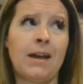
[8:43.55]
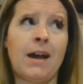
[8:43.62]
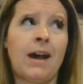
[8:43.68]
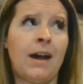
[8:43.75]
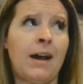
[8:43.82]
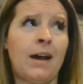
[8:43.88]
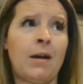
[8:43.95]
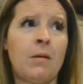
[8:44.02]

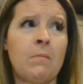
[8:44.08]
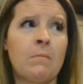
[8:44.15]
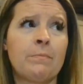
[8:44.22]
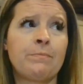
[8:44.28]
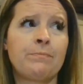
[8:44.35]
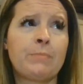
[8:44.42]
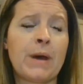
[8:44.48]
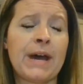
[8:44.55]

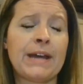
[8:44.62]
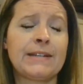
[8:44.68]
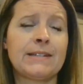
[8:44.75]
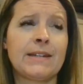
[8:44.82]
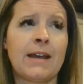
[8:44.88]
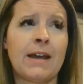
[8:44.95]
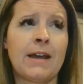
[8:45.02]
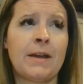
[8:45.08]
Um,
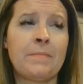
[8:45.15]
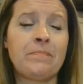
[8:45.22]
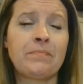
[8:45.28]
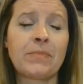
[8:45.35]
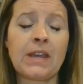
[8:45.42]
but uh,